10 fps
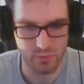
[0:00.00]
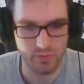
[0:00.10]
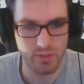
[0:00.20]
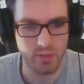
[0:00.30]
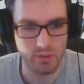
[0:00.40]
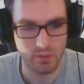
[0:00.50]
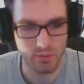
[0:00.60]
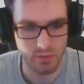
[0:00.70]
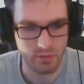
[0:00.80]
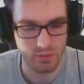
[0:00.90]

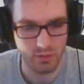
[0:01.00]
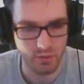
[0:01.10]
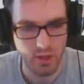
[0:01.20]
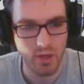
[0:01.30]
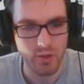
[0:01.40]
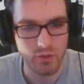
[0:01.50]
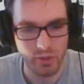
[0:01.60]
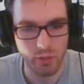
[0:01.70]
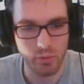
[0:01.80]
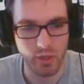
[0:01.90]
Udyr. So
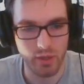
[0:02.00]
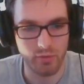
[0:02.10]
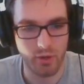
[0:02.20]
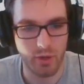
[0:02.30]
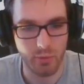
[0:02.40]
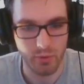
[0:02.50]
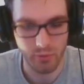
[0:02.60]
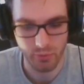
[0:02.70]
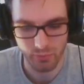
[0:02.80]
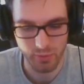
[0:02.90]
now we have our
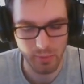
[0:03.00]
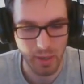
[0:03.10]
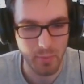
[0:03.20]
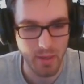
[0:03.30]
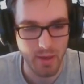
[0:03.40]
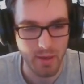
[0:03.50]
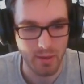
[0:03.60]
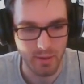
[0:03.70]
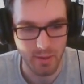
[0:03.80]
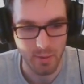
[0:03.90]
UV map.
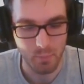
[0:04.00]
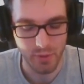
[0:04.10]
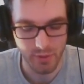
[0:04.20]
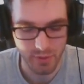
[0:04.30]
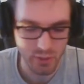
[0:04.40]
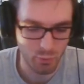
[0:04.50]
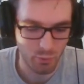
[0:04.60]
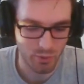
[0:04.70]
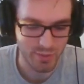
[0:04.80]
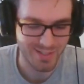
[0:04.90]
But the thing is, we
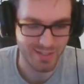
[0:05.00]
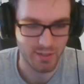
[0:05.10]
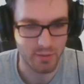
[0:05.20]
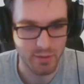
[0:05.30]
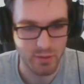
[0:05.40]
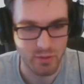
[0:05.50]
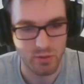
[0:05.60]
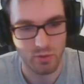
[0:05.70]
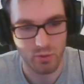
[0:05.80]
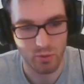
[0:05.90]
want to scale this,
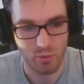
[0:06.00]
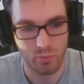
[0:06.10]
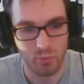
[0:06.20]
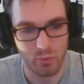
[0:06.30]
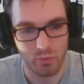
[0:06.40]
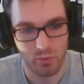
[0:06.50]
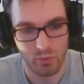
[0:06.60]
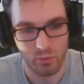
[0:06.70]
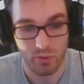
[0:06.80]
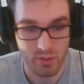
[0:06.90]
so we're
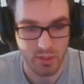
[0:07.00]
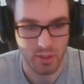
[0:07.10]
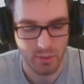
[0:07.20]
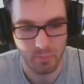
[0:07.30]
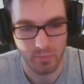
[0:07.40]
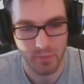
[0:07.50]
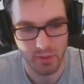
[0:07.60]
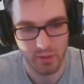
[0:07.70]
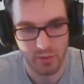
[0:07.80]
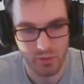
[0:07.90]
going to scale it.
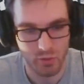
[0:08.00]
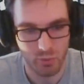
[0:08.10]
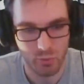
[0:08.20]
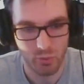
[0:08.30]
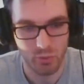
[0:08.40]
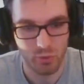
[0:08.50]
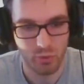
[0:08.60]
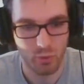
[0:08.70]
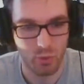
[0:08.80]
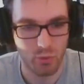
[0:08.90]
So we're going to
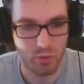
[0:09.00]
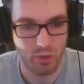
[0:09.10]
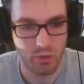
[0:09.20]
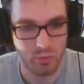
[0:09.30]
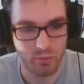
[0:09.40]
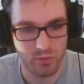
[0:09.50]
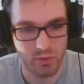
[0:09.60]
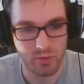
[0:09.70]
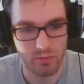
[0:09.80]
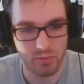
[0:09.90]
go
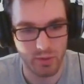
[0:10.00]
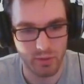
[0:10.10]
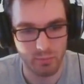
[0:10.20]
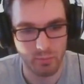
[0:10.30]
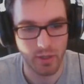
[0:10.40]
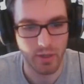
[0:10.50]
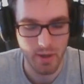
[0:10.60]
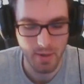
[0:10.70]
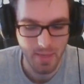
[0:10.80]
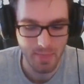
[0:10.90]
O.UV divided by,
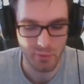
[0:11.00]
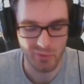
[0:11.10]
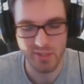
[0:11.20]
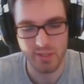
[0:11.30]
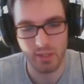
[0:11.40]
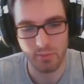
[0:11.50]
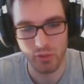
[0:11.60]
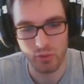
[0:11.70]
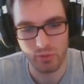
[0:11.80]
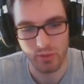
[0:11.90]
we're going to scale it by
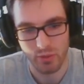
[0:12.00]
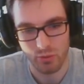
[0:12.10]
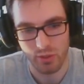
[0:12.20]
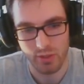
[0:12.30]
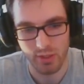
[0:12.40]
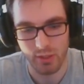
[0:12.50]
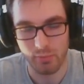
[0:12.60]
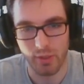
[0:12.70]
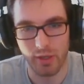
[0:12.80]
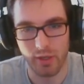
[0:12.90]
two things. We're going to scale it
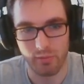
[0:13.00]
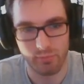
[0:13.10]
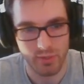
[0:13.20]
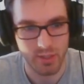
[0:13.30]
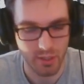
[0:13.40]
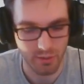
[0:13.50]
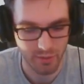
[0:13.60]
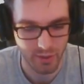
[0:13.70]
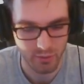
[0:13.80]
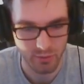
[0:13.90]
by the scale
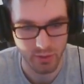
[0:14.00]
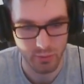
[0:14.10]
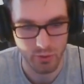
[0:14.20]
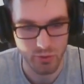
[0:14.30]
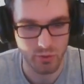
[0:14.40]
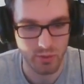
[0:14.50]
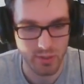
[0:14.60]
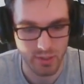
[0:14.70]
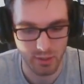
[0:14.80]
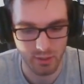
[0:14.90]
factor, and we're also going to
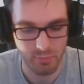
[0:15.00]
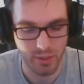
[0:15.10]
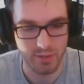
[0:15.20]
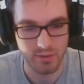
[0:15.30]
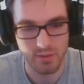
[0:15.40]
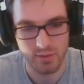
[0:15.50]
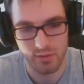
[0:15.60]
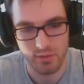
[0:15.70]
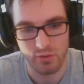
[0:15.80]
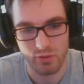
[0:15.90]
scale it by
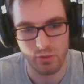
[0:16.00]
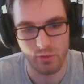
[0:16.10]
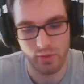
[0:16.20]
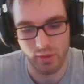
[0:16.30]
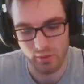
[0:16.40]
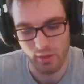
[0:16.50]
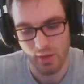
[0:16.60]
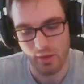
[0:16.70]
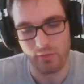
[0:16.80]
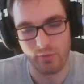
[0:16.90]
distance, so that
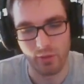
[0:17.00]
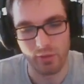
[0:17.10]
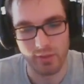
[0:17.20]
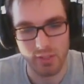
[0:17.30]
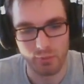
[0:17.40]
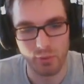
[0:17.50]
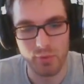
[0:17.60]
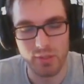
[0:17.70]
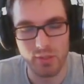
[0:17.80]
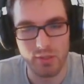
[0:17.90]
for all intents and
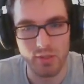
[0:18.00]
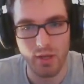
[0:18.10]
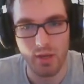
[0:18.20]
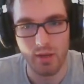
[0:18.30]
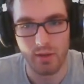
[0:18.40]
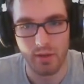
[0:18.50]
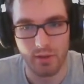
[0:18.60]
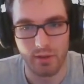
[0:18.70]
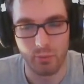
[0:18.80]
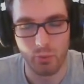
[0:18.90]
purposes,
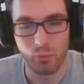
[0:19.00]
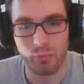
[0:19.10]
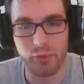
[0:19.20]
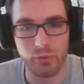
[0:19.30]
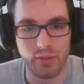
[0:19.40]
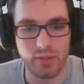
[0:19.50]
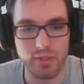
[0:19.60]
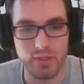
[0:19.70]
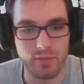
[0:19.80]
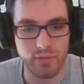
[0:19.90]
when we play with the
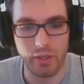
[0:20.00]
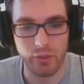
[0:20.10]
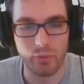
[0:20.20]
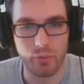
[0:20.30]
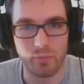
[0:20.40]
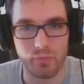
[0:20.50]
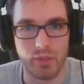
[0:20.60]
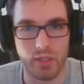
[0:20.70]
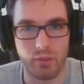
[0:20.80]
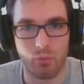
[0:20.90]
distance value,
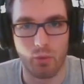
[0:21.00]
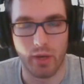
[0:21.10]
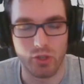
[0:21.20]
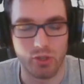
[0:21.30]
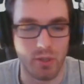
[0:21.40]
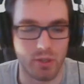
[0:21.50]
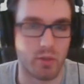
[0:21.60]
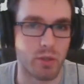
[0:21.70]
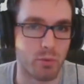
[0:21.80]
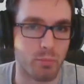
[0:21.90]
it won't actually make the
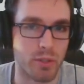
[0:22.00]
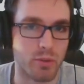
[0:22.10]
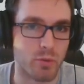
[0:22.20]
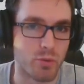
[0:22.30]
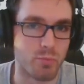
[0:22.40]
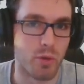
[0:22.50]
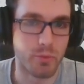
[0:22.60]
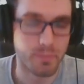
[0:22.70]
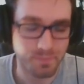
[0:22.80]
reticle bigger or smaller.